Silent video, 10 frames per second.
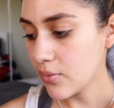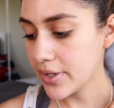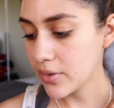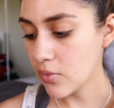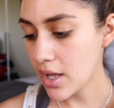
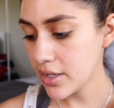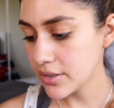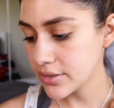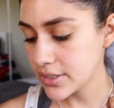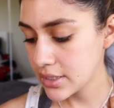Wet n
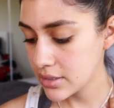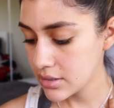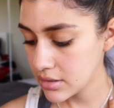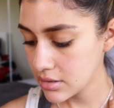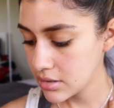Wild
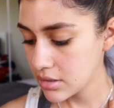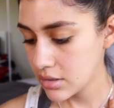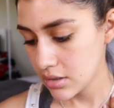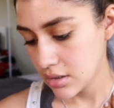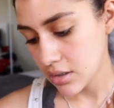
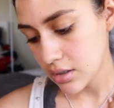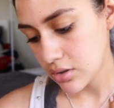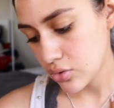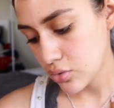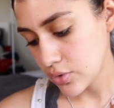
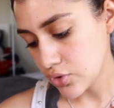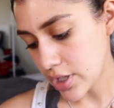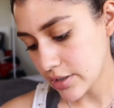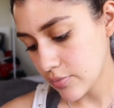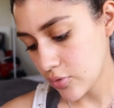
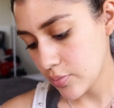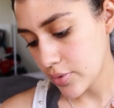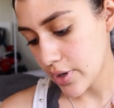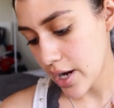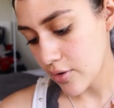retractable
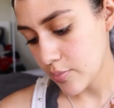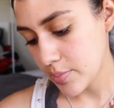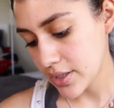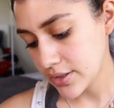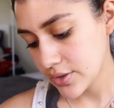brow
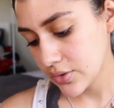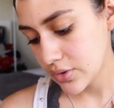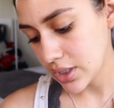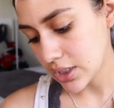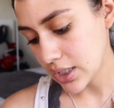pencil,
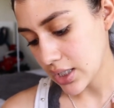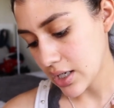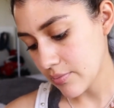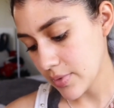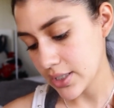and I
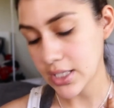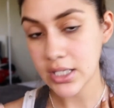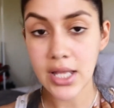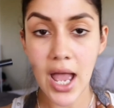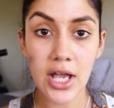have mine
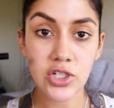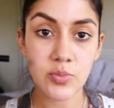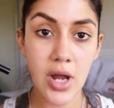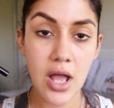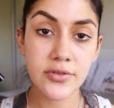in ash
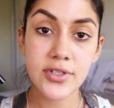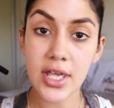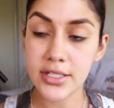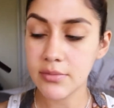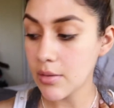brown, so I
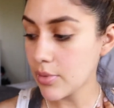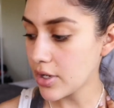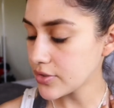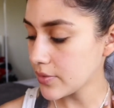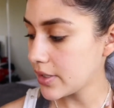did my
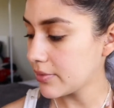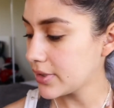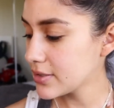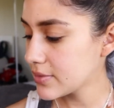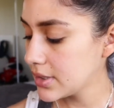brows already with
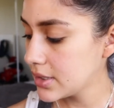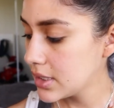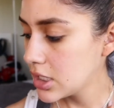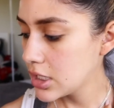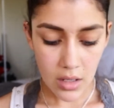this one.
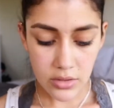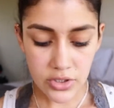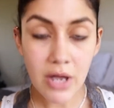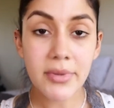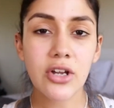
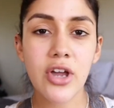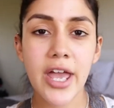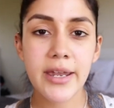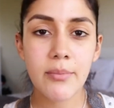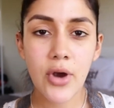So I'm gonna go
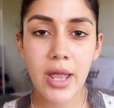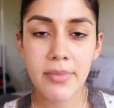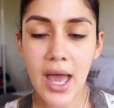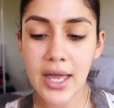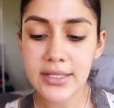ahead and prime
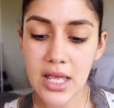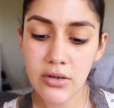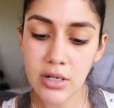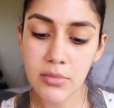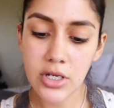the eyes now,
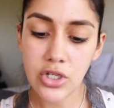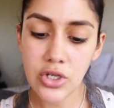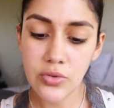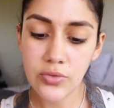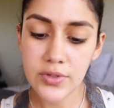and I'm gonna
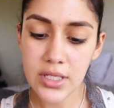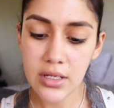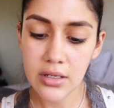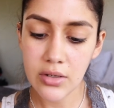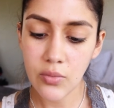use
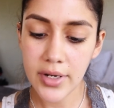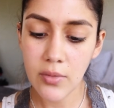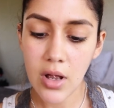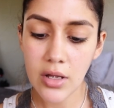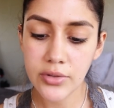the Wet n
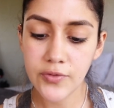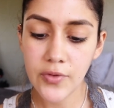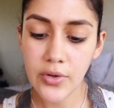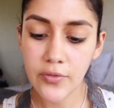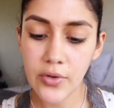Wild
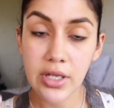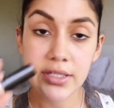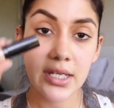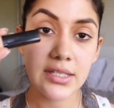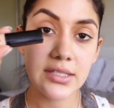photo
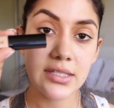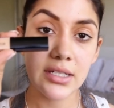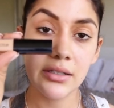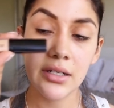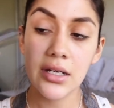focus
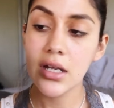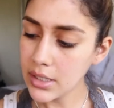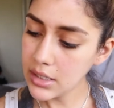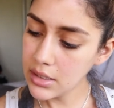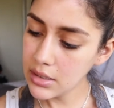concealer
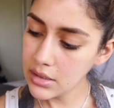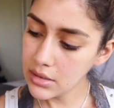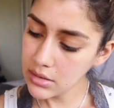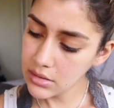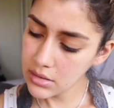
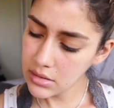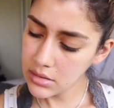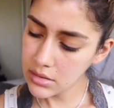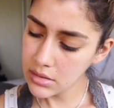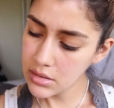in
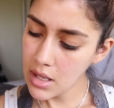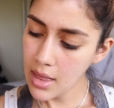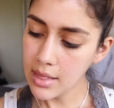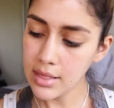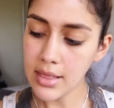
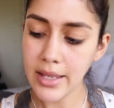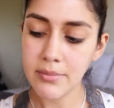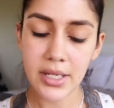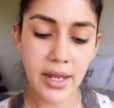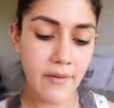light
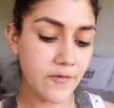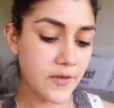medium